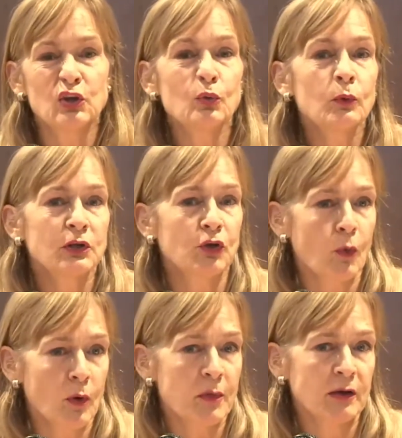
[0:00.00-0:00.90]
you would
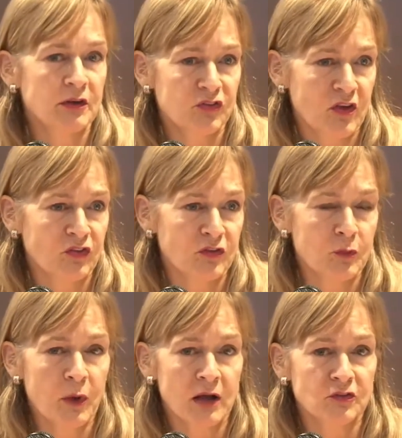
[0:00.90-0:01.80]
go about assessing
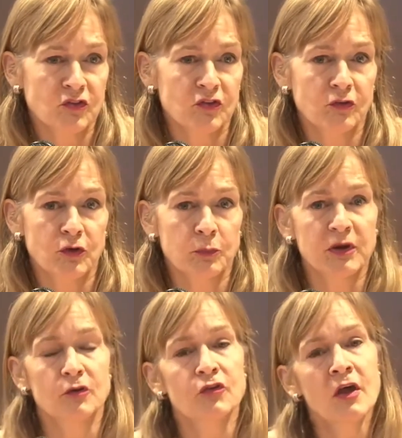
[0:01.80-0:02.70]
the practices of your
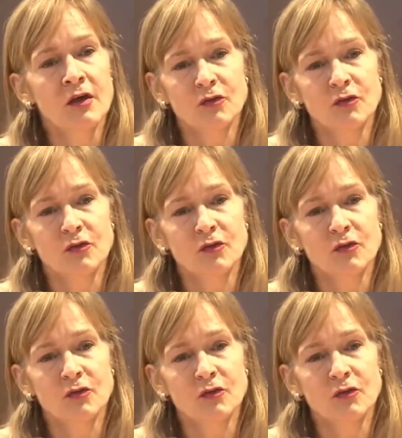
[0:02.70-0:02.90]
peers,